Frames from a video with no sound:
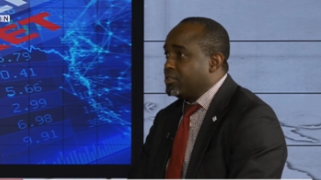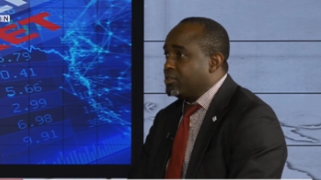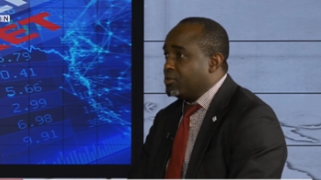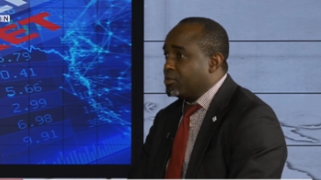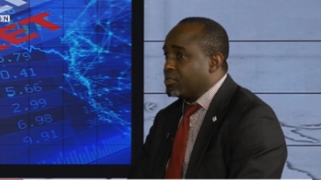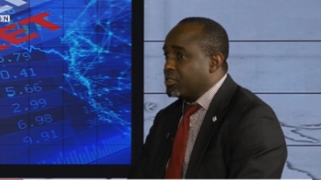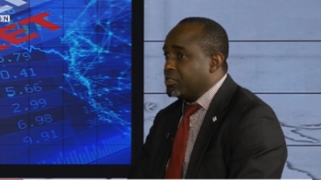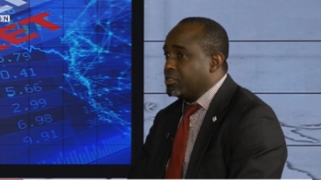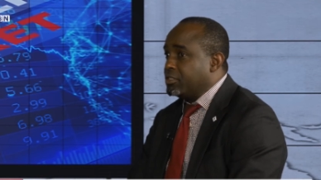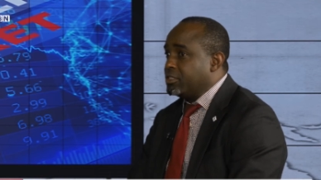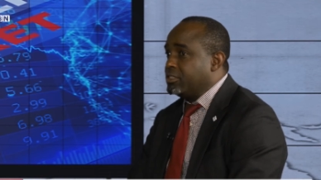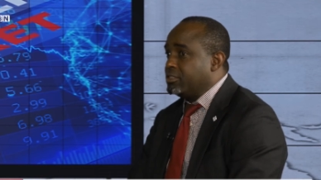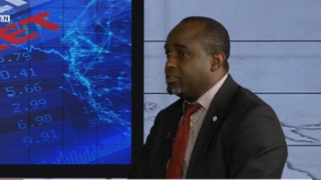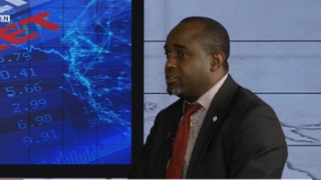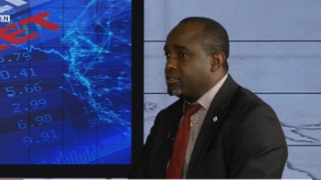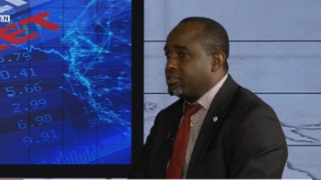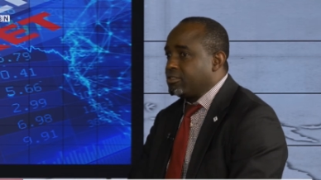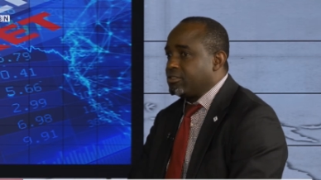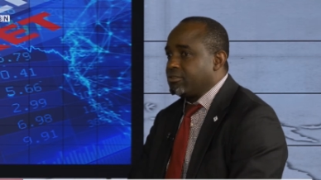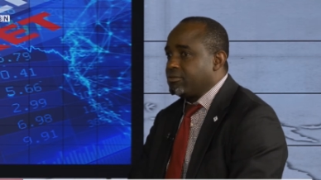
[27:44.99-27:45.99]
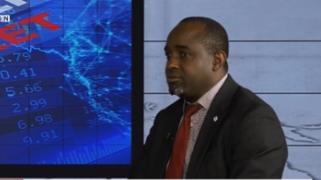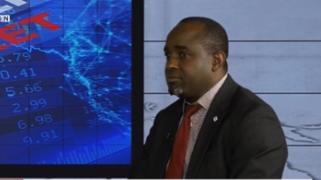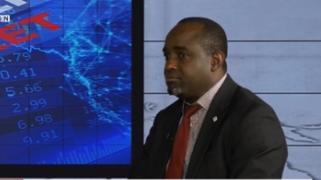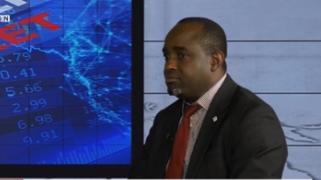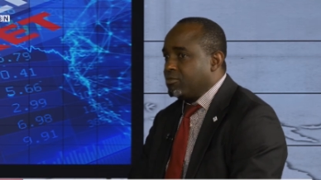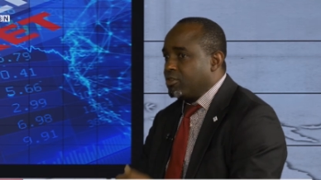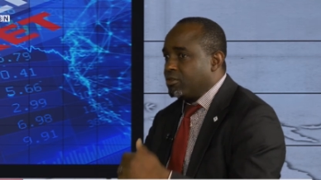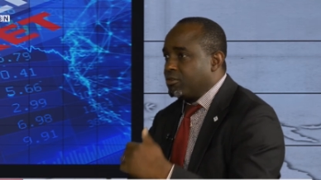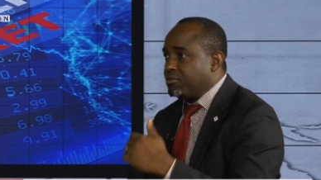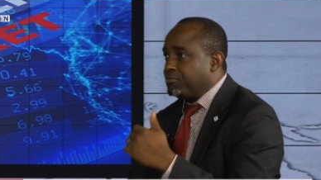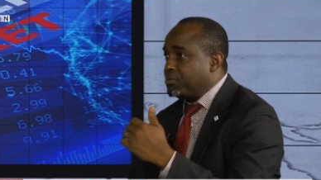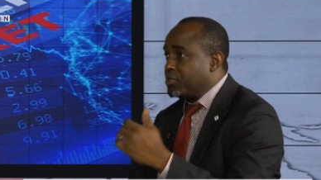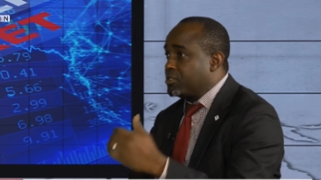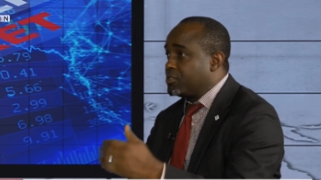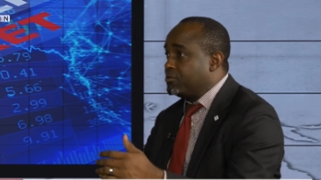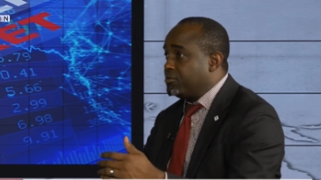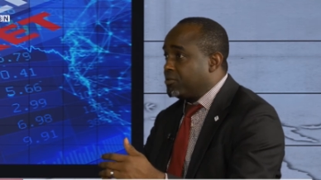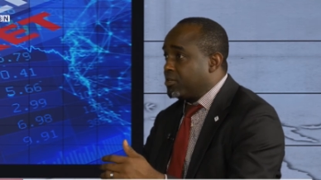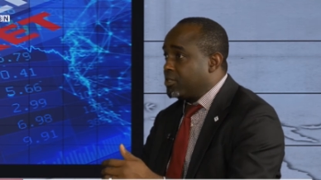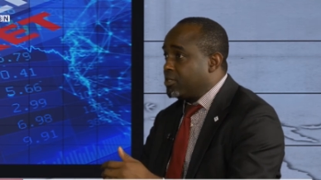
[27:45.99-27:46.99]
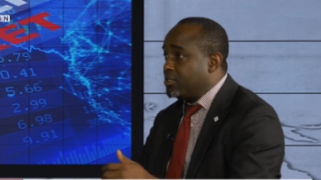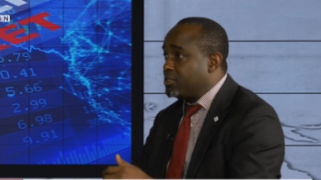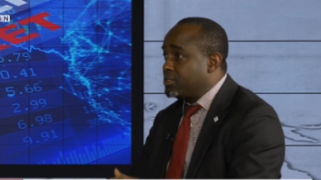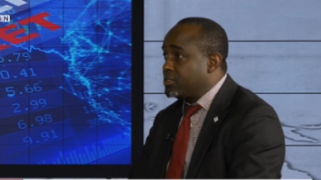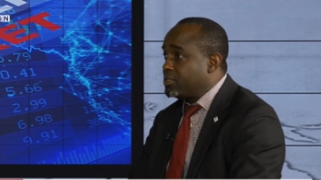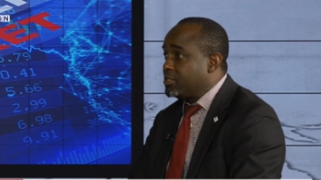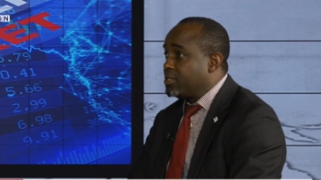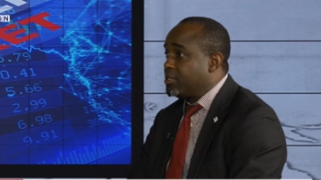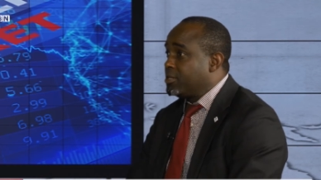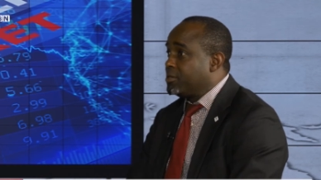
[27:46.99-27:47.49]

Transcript: Okay, it's more of perseverance. Mr.